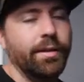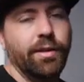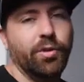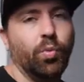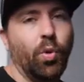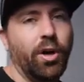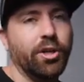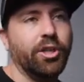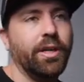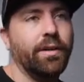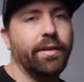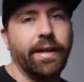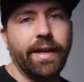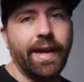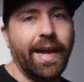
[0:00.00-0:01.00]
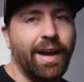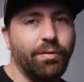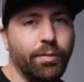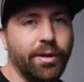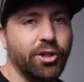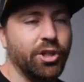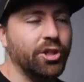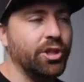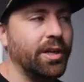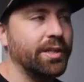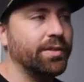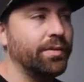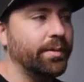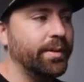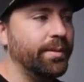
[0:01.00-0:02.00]
this washout. I have a bunch of shots
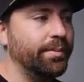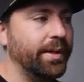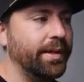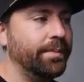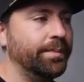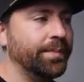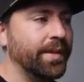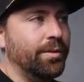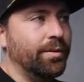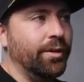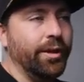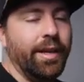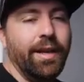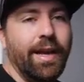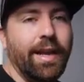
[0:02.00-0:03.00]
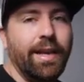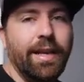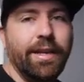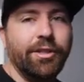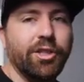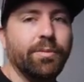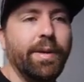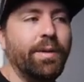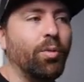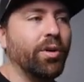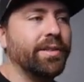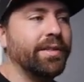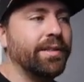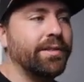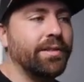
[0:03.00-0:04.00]
from it, but looking at it, it just made more
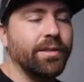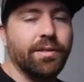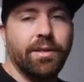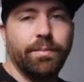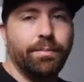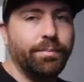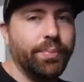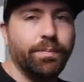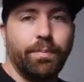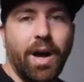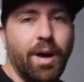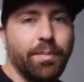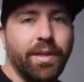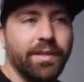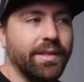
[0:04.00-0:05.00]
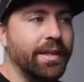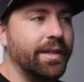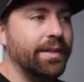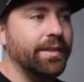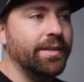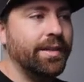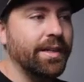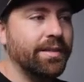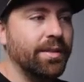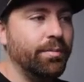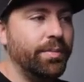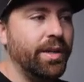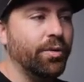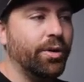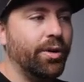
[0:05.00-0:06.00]
sense just to pop this in, get some
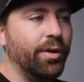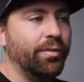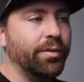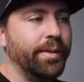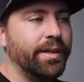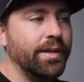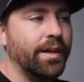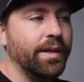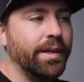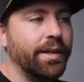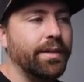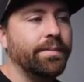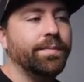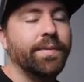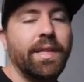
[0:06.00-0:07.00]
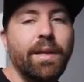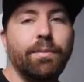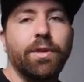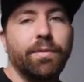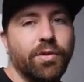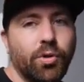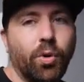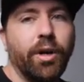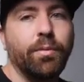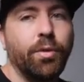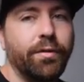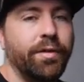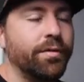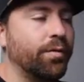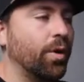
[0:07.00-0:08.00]
B-roll over me talking, keep the story
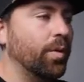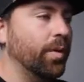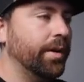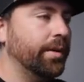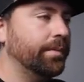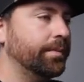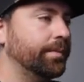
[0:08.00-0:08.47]
moving forward.